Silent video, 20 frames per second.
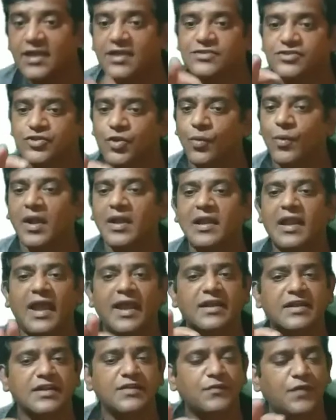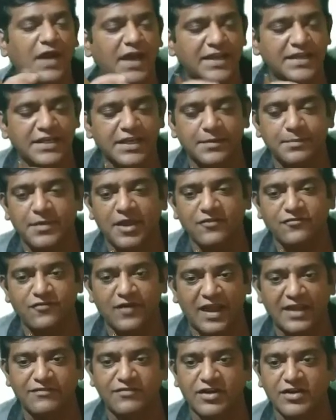So 1 lakh divided by
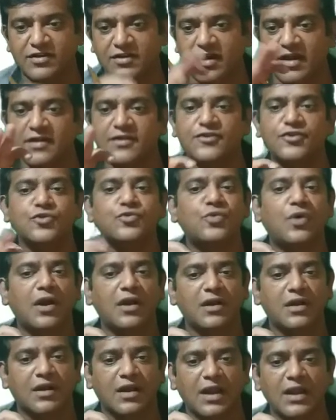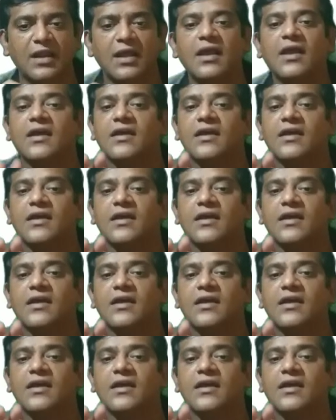500, 200.